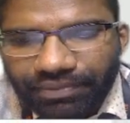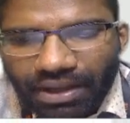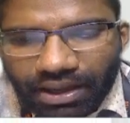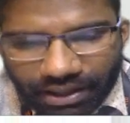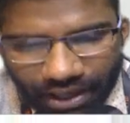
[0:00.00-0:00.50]

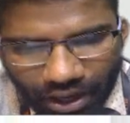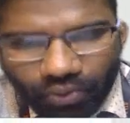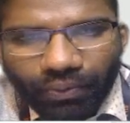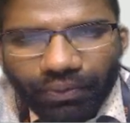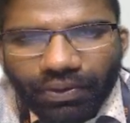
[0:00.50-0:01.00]
Now,
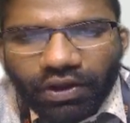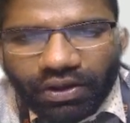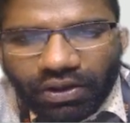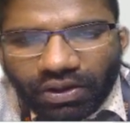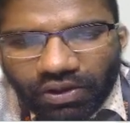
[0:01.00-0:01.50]

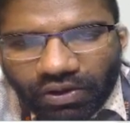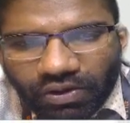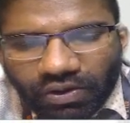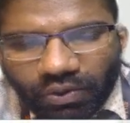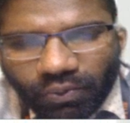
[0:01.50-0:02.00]

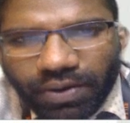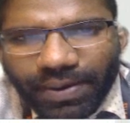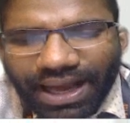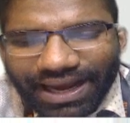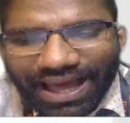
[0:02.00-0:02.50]
we will
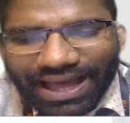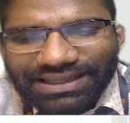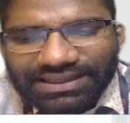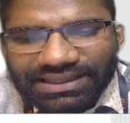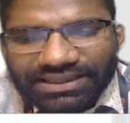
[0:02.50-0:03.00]

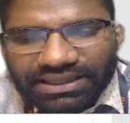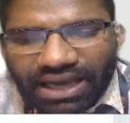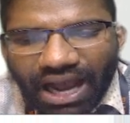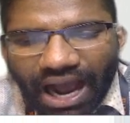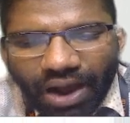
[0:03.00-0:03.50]
analyze
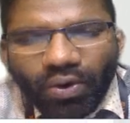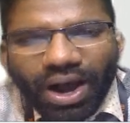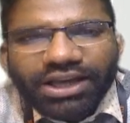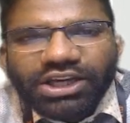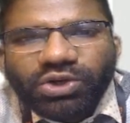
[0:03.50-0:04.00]
how a
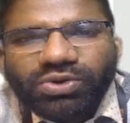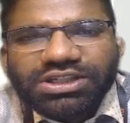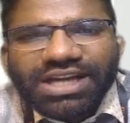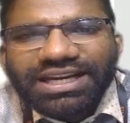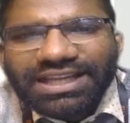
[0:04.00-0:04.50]
new
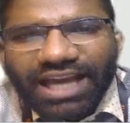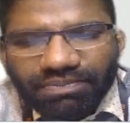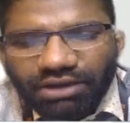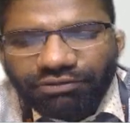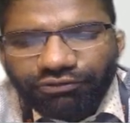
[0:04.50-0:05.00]
state can be
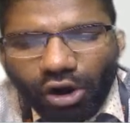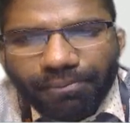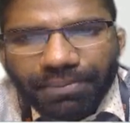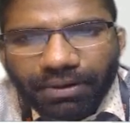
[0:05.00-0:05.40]
formed.